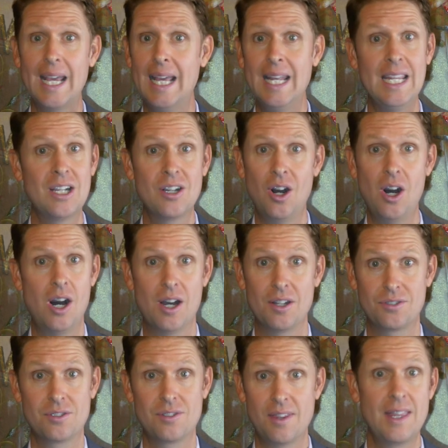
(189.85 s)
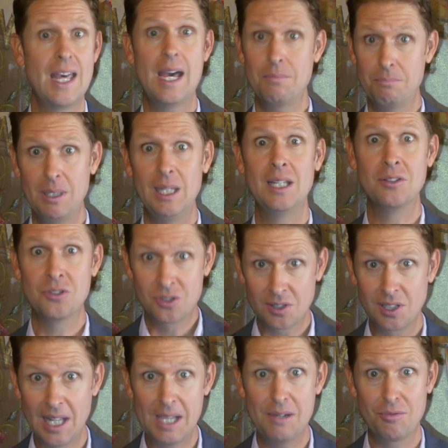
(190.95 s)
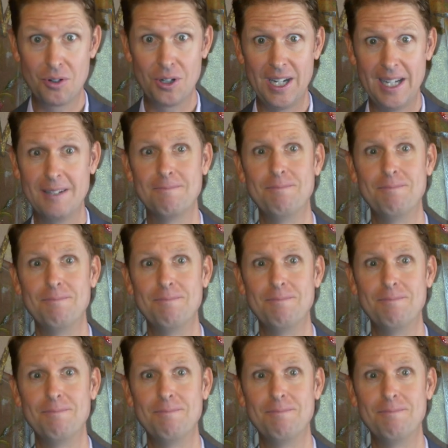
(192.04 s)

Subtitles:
any cost, that being slavery.